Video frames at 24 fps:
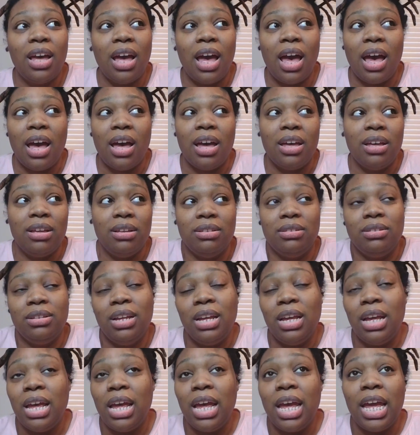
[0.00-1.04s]
I,
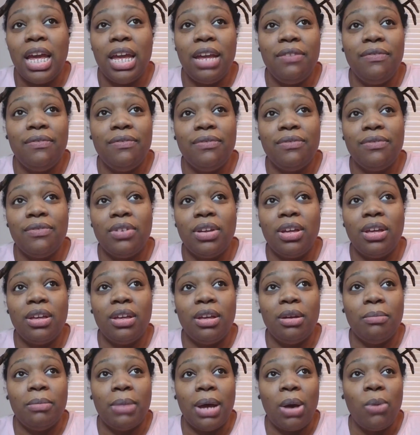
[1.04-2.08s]
if
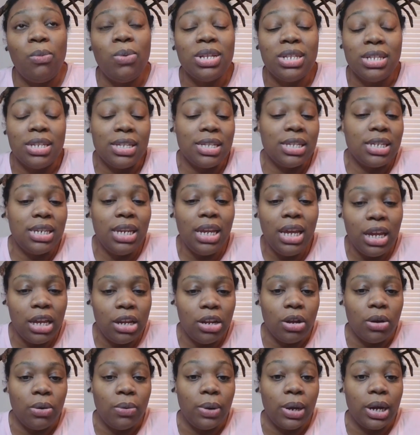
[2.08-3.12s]
I wasn't
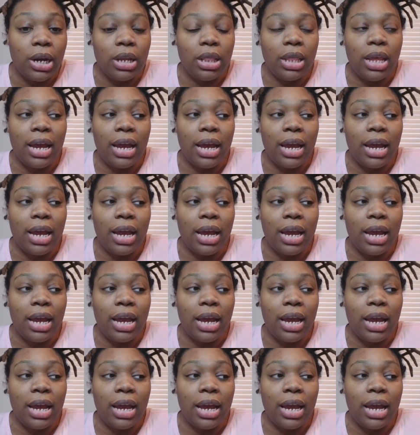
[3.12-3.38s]
sneaking nowhere,